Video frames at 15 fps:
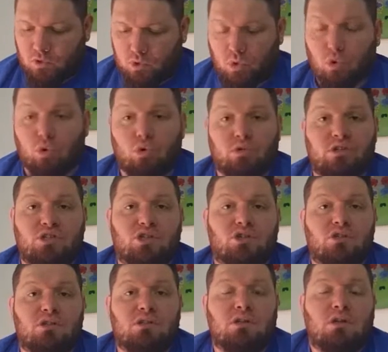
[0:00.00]
Or
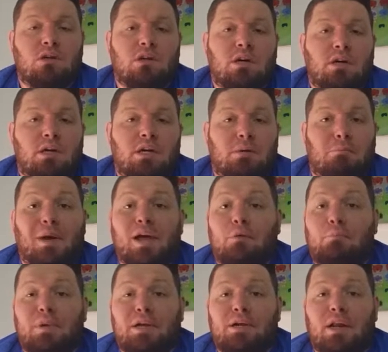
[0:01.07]
just, it may
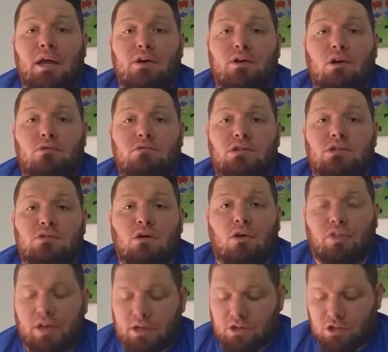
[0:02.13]
have been there and I've just
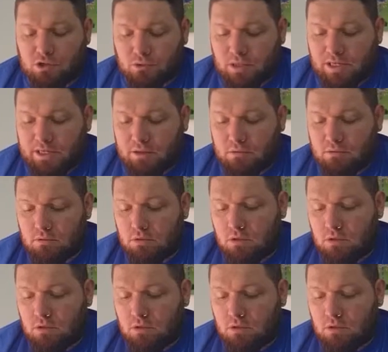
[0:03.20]
got there too late.